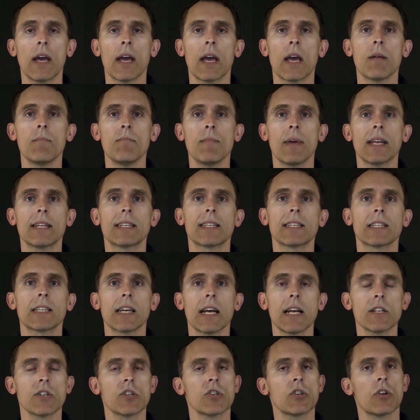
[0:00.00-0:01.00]
it made
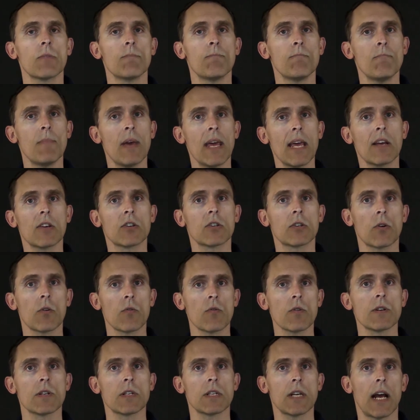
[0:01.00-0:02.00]
sense to make
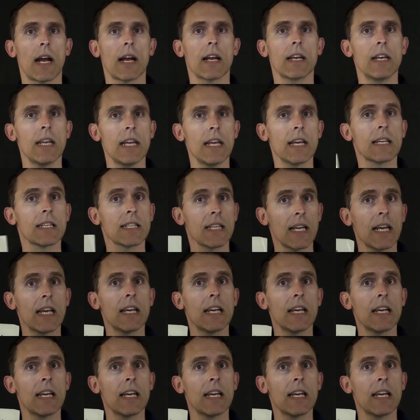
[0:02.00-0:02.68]
certain techniques